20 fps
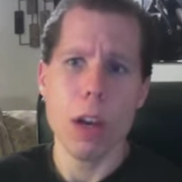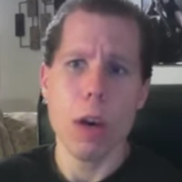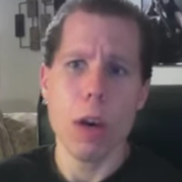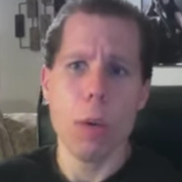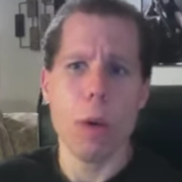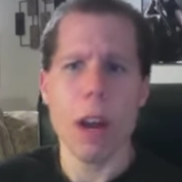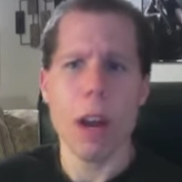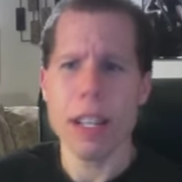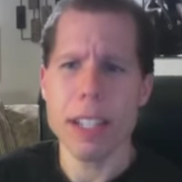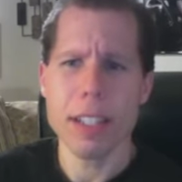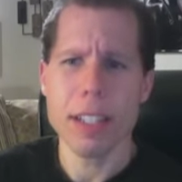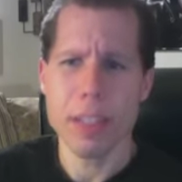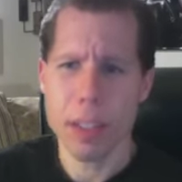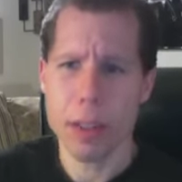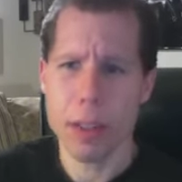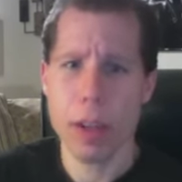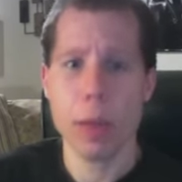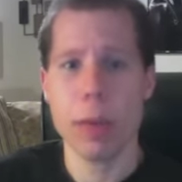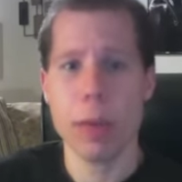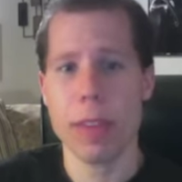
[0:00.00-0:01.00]
Well, I
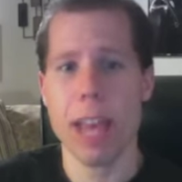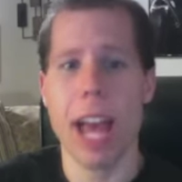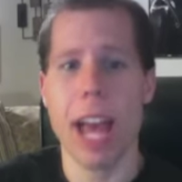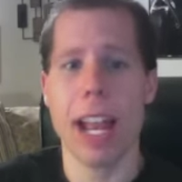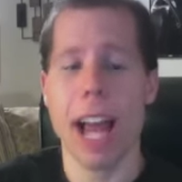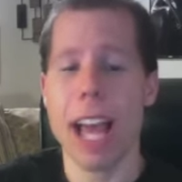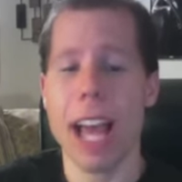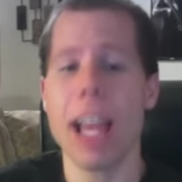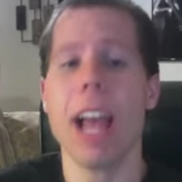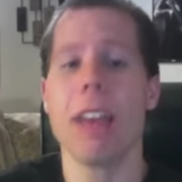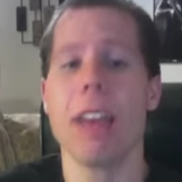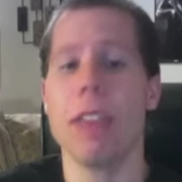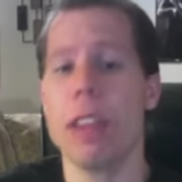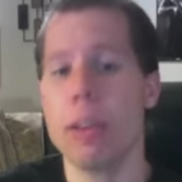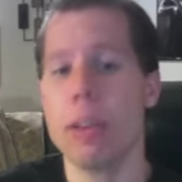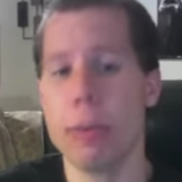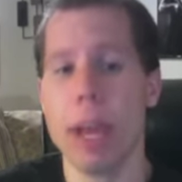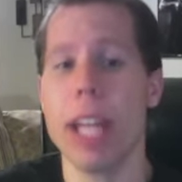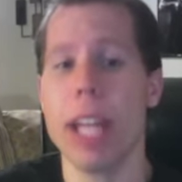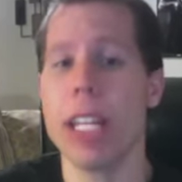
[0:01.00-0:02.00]
disagree with that. I
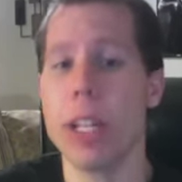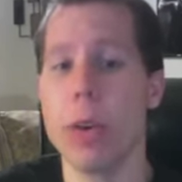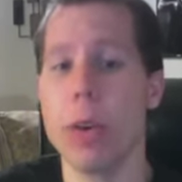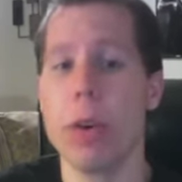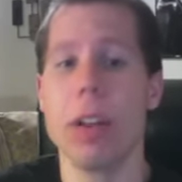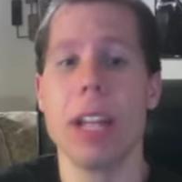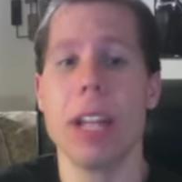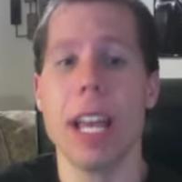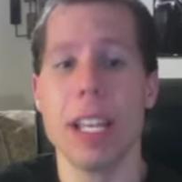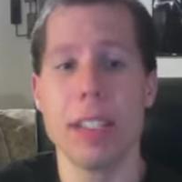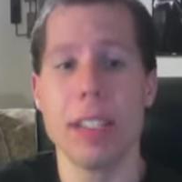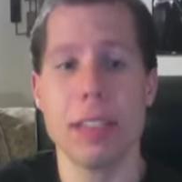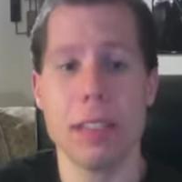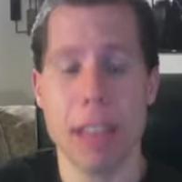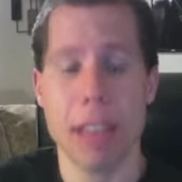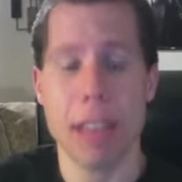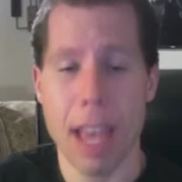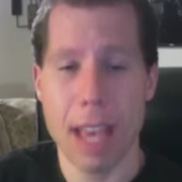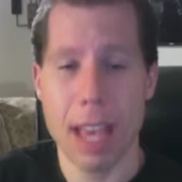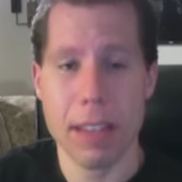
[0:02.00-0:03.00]
think Randy Orton
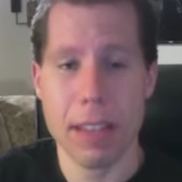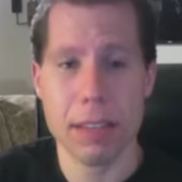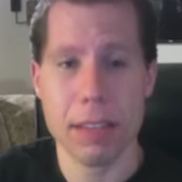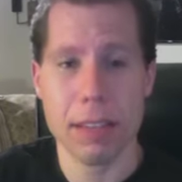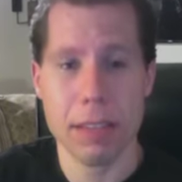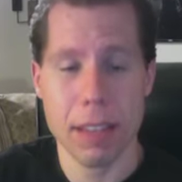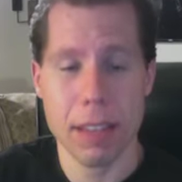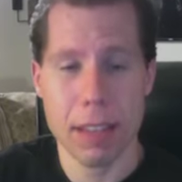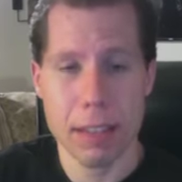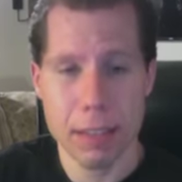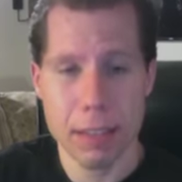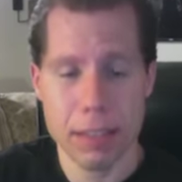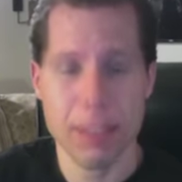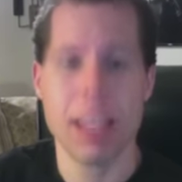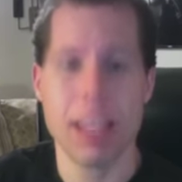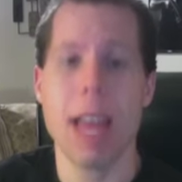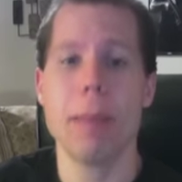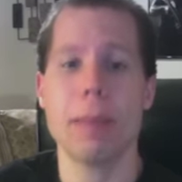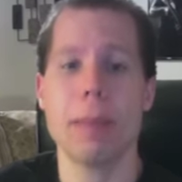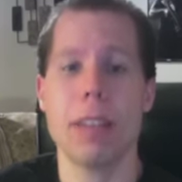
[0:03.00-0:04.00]
has
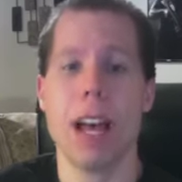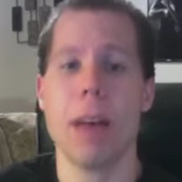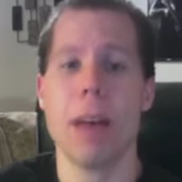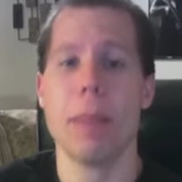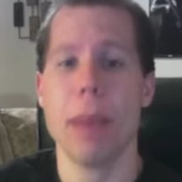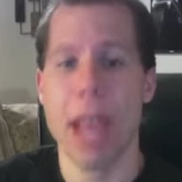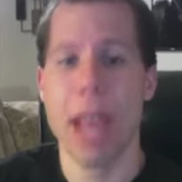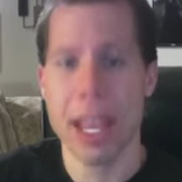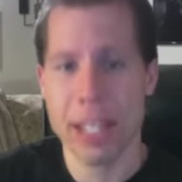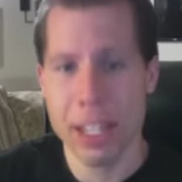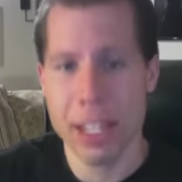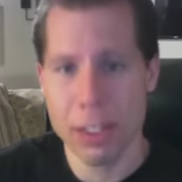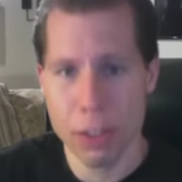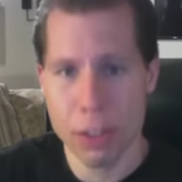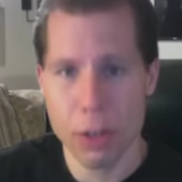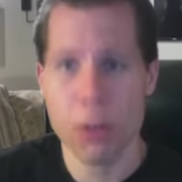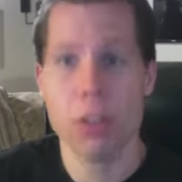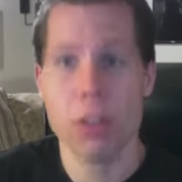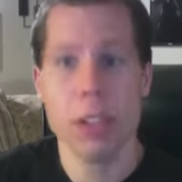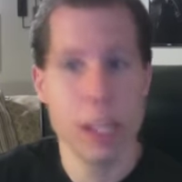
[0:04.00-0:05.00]
stepped up and has
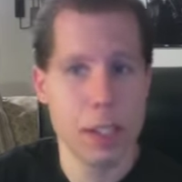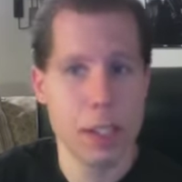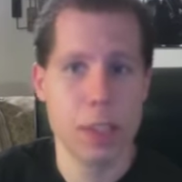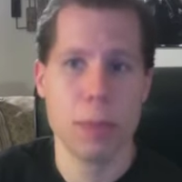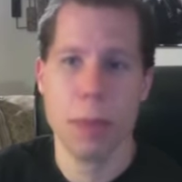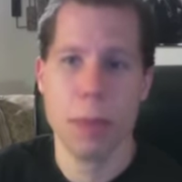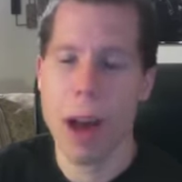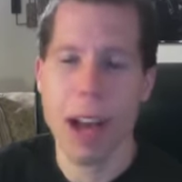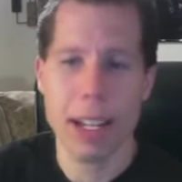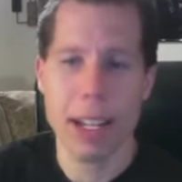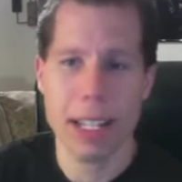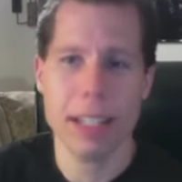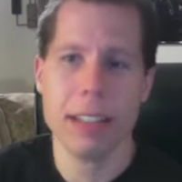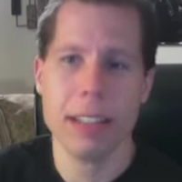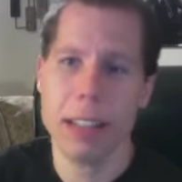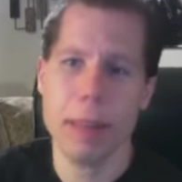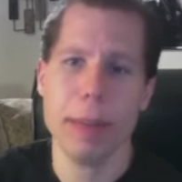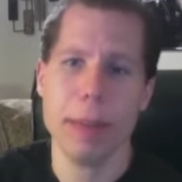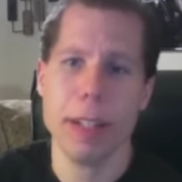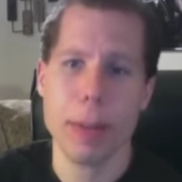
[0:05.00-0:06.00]
earned his spot in
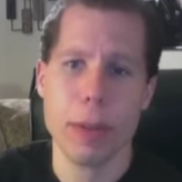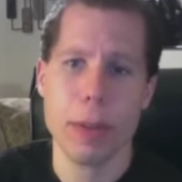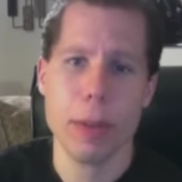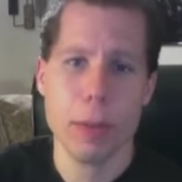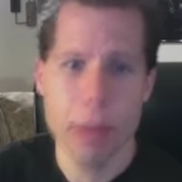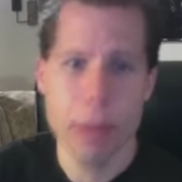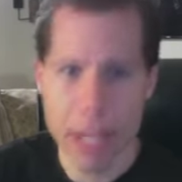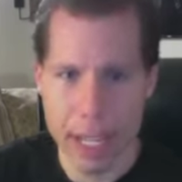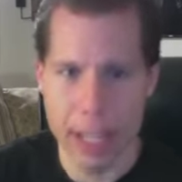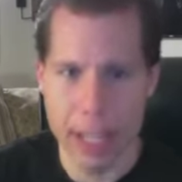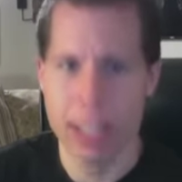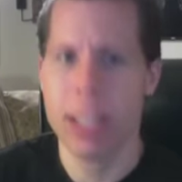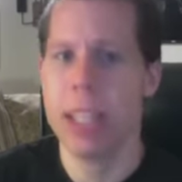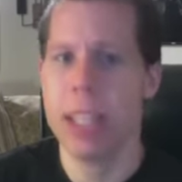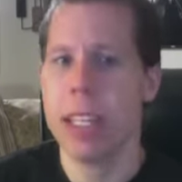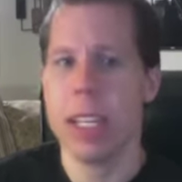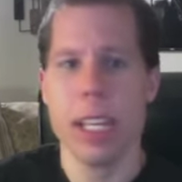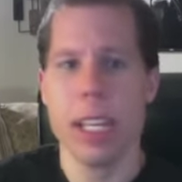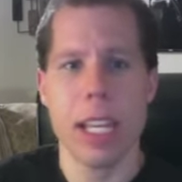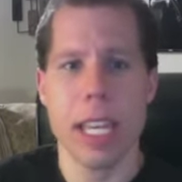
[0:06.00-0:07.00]
WWE.
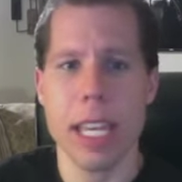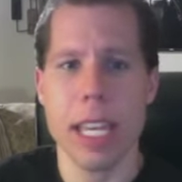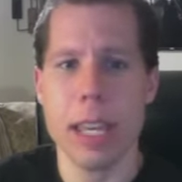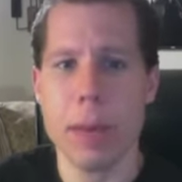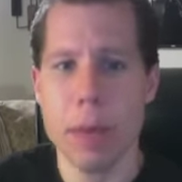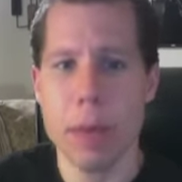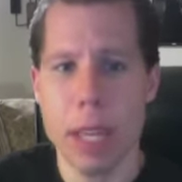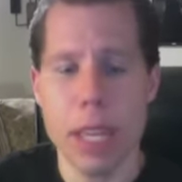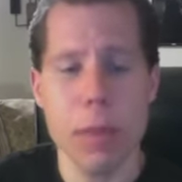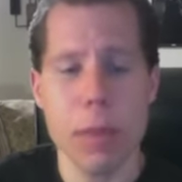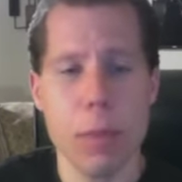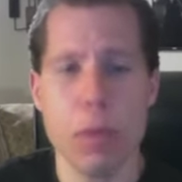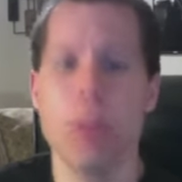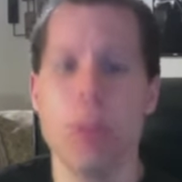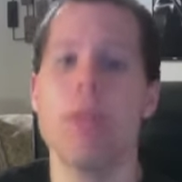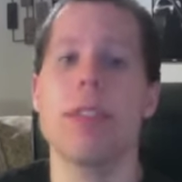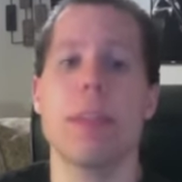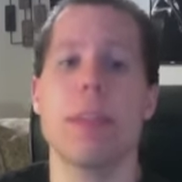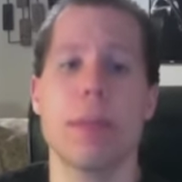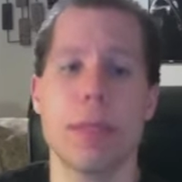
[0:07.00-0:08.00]
He
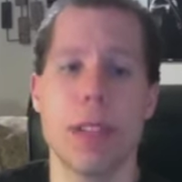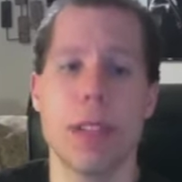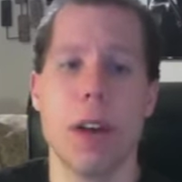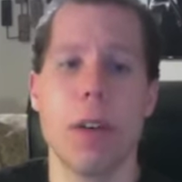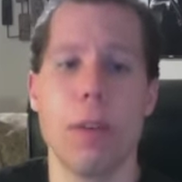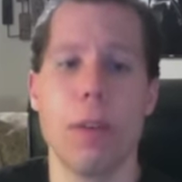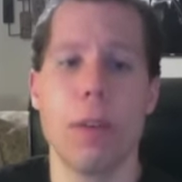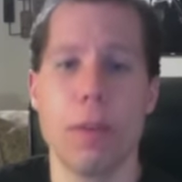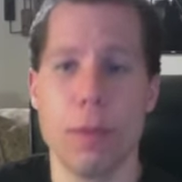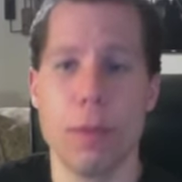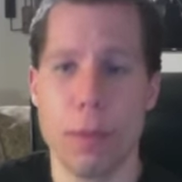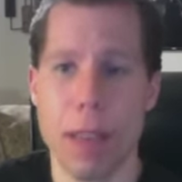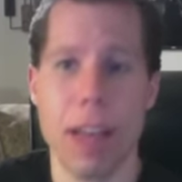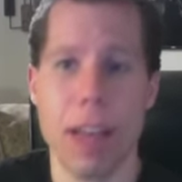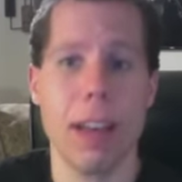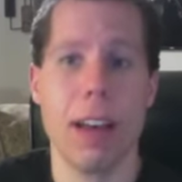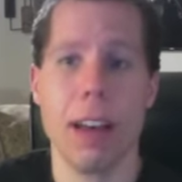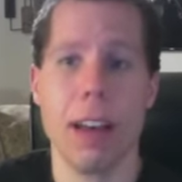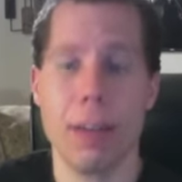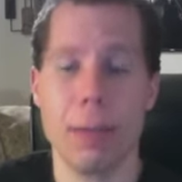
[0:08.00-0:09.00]
proved himself
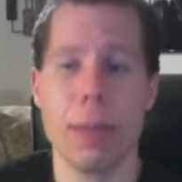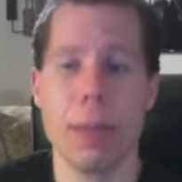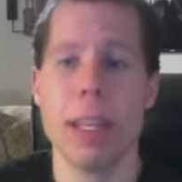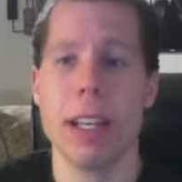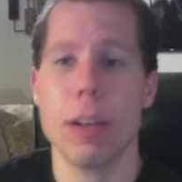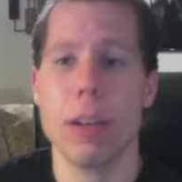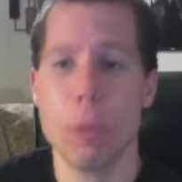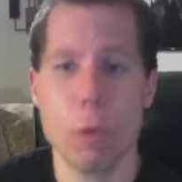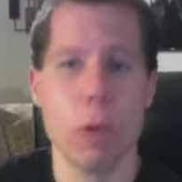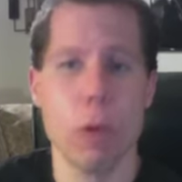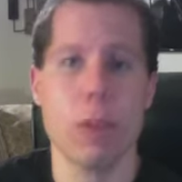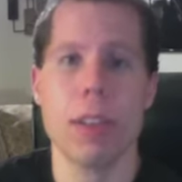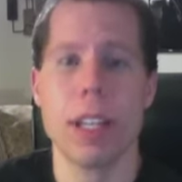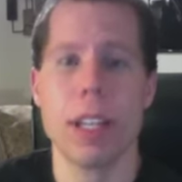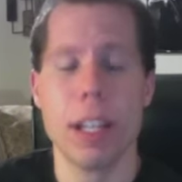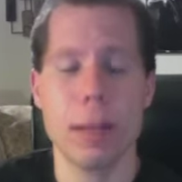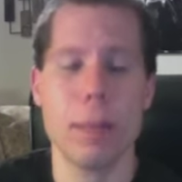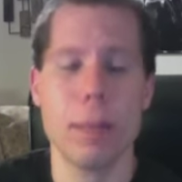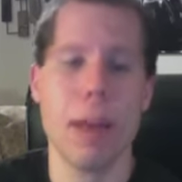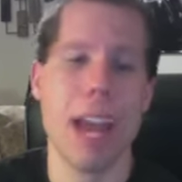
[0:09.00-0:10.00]
of being a worthy
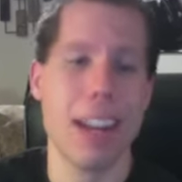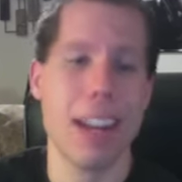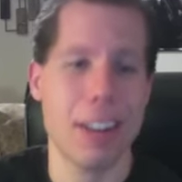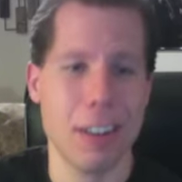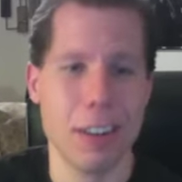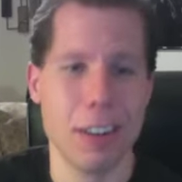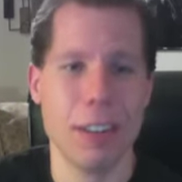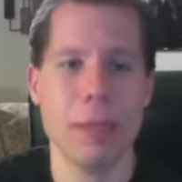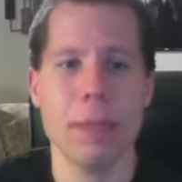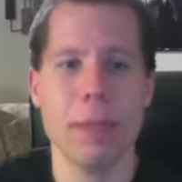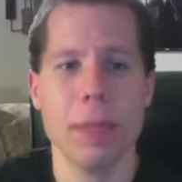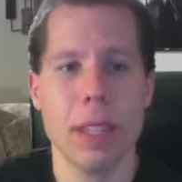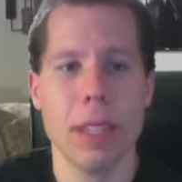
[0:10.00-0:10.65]
competitor